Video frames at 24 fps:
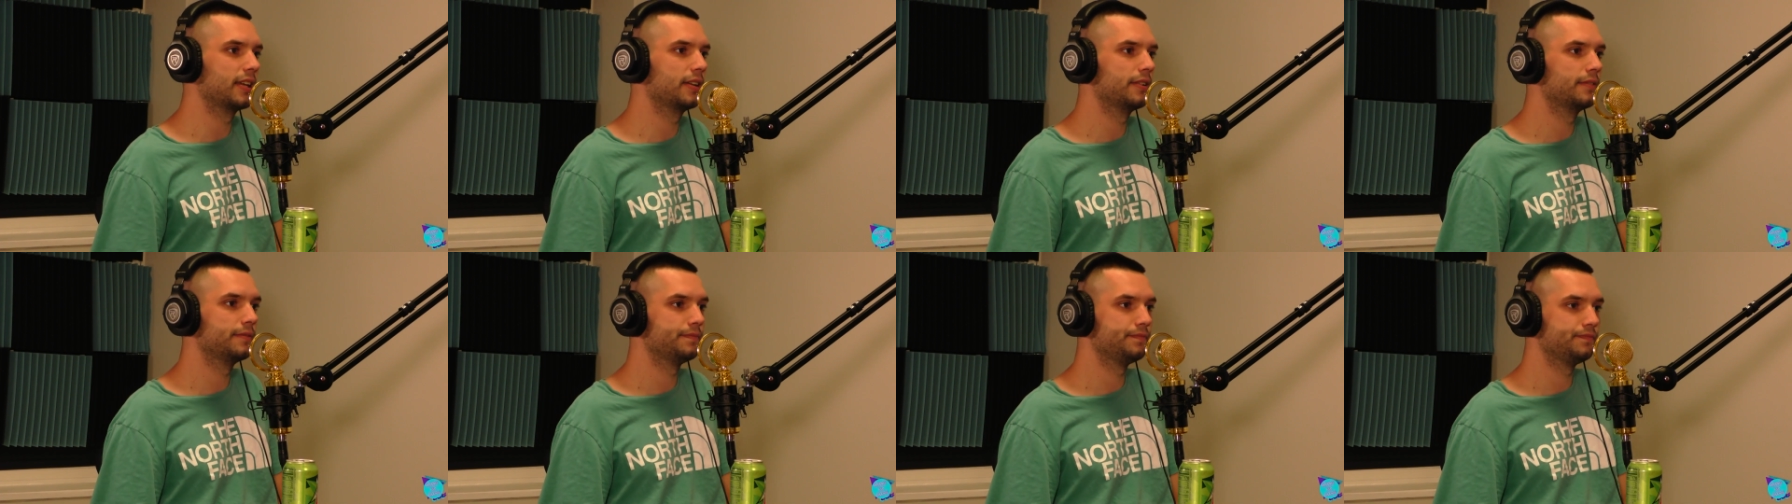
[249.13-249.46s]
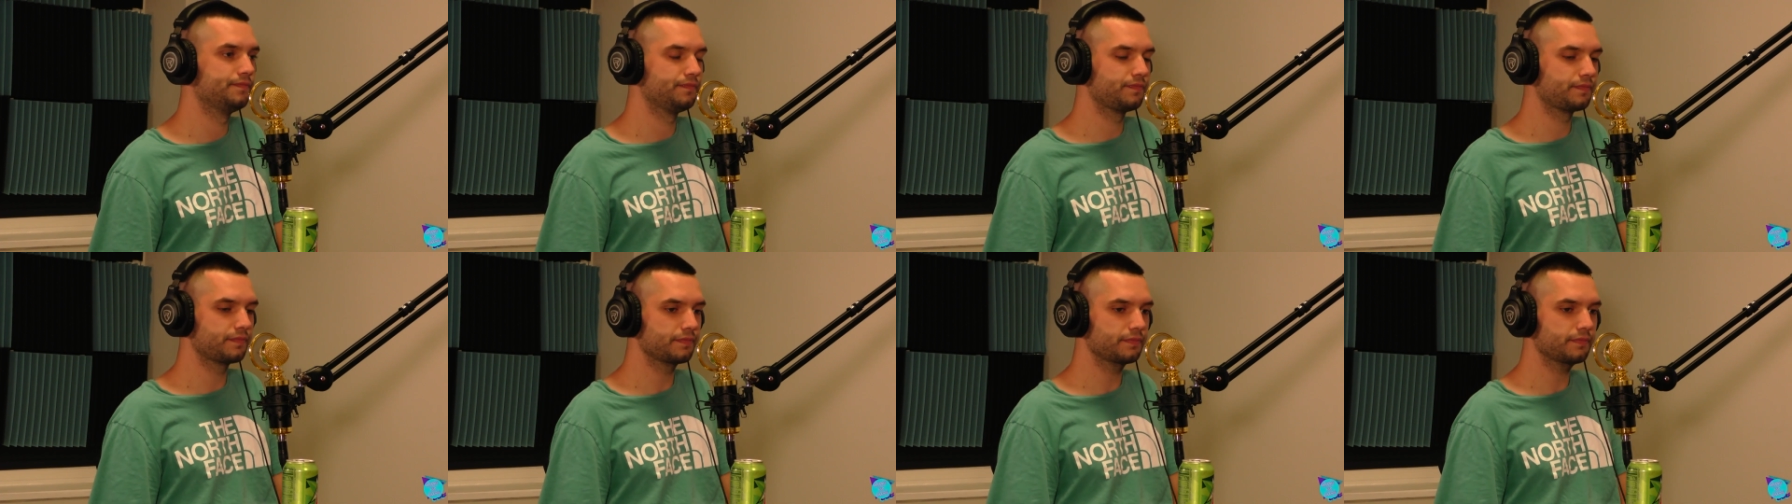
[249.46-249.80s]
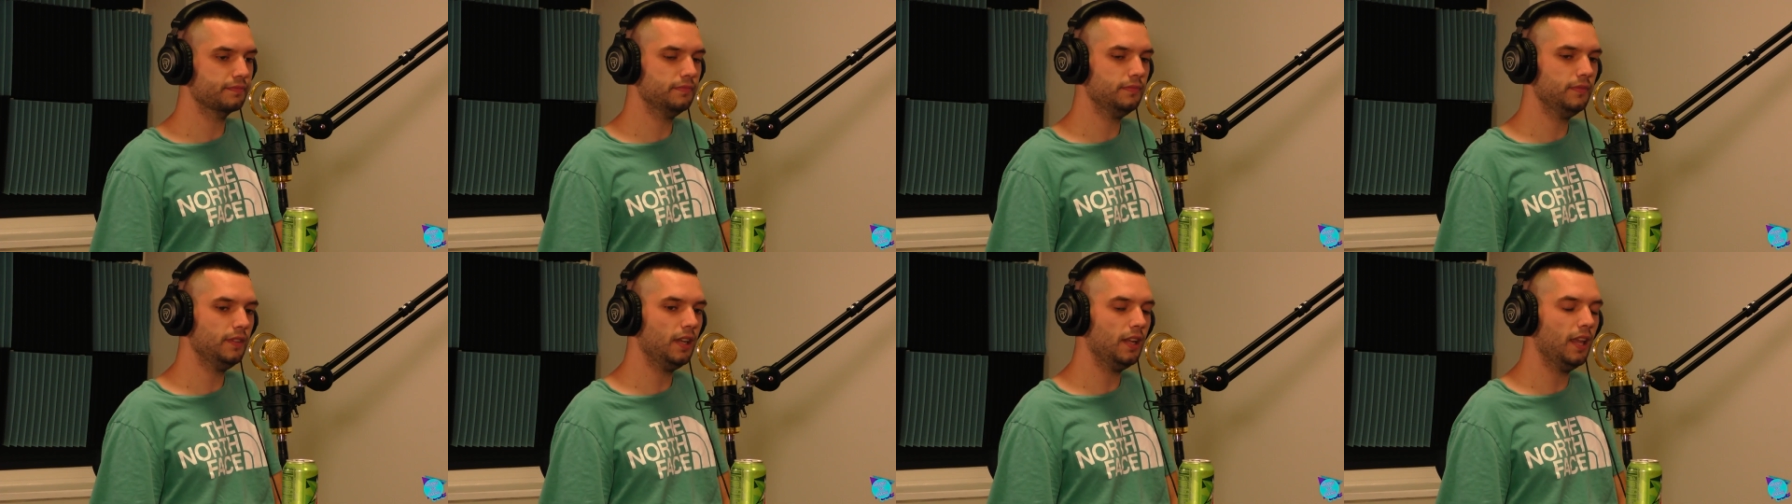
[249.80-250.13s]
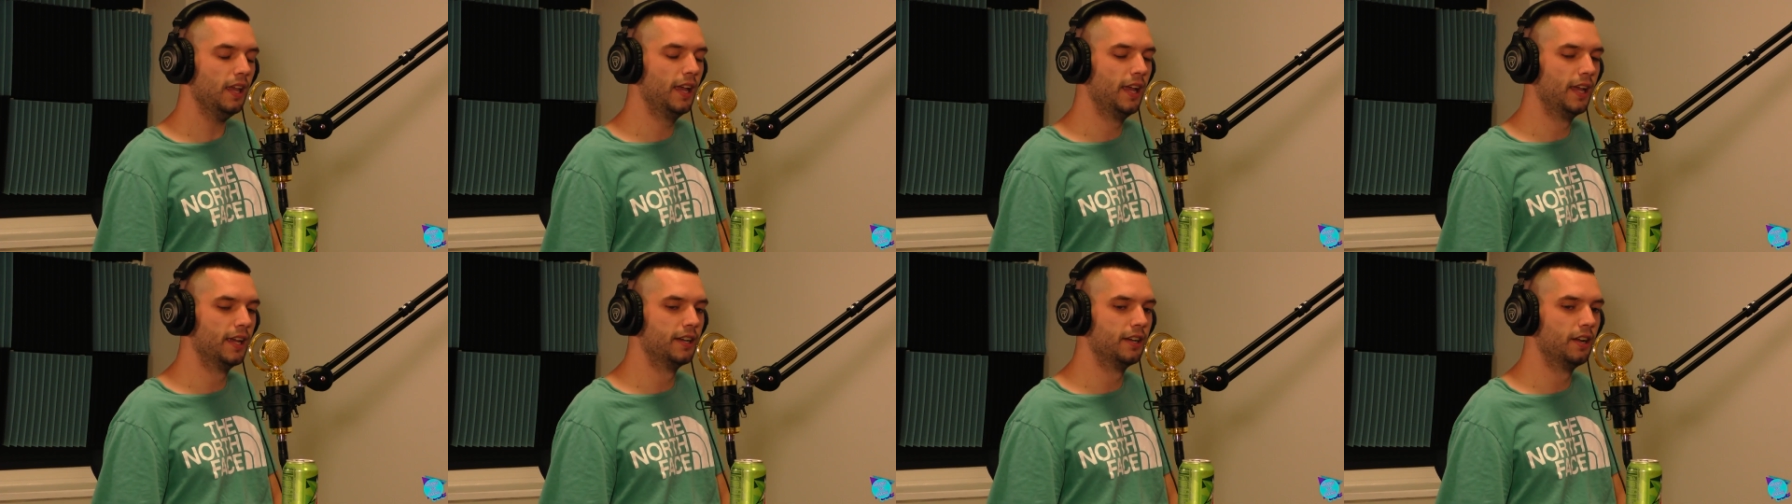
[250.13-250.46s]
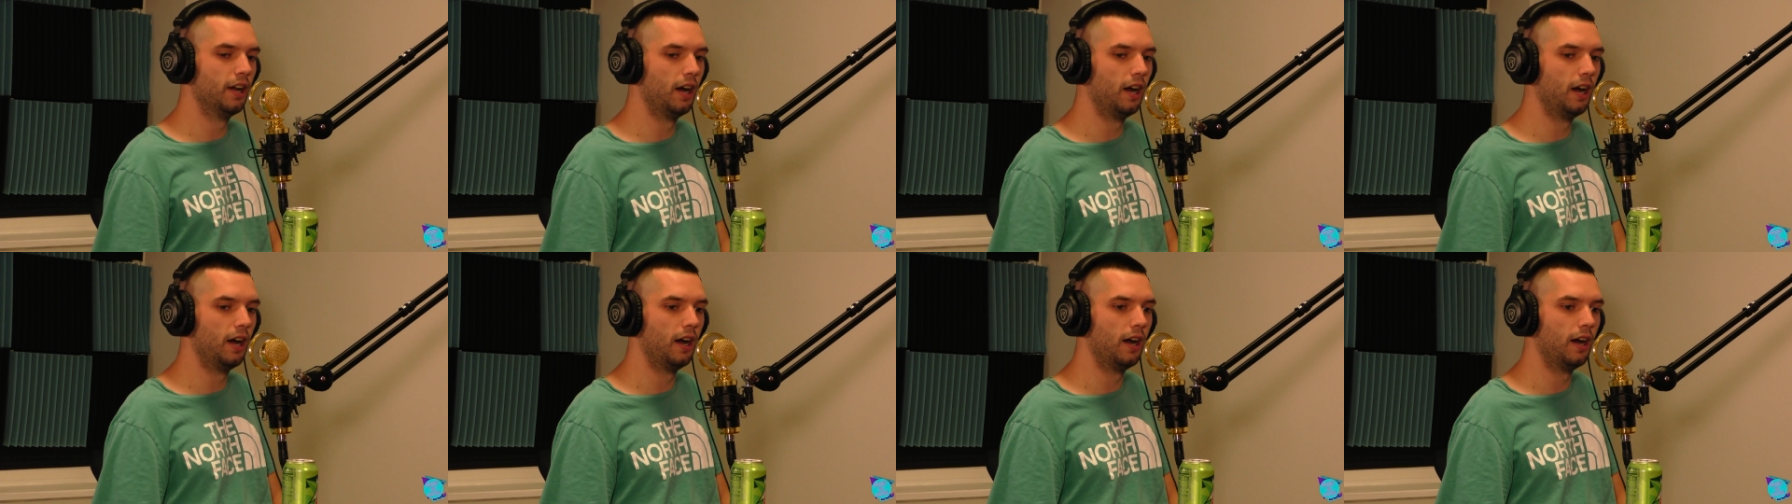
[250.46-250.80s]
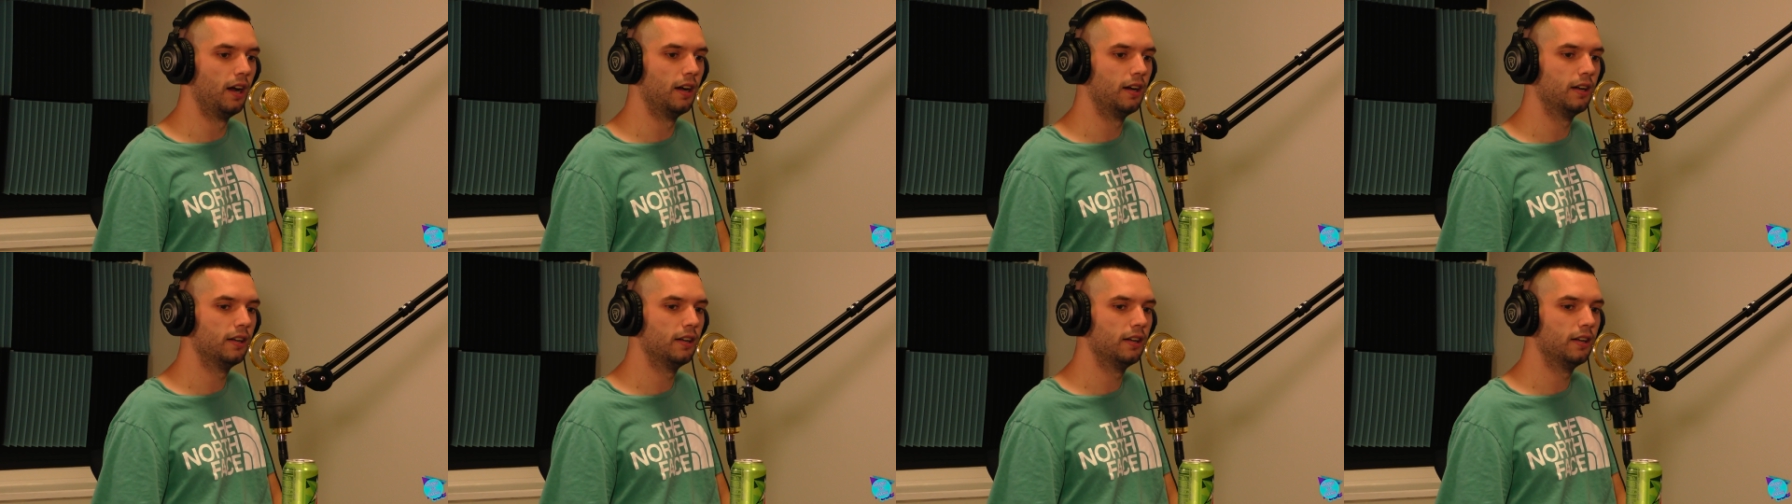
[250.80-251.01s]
Oh, okay, yeah. She and uh,